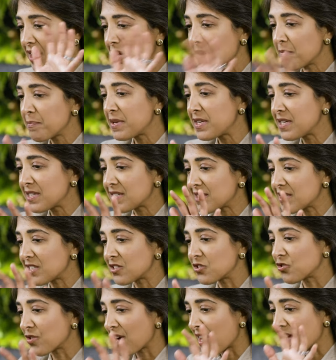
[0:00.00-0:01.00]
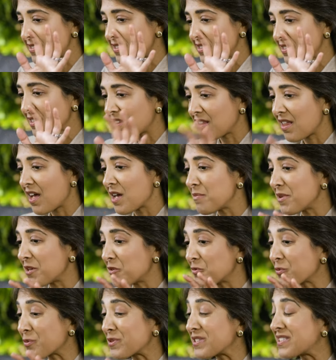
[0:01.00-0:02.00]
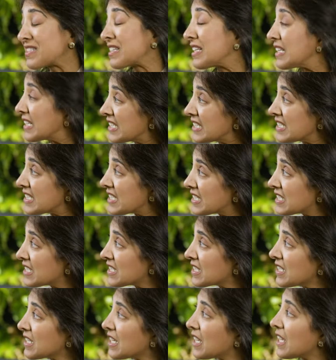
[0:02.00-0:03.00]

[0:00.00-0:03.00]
companies that address climate resilience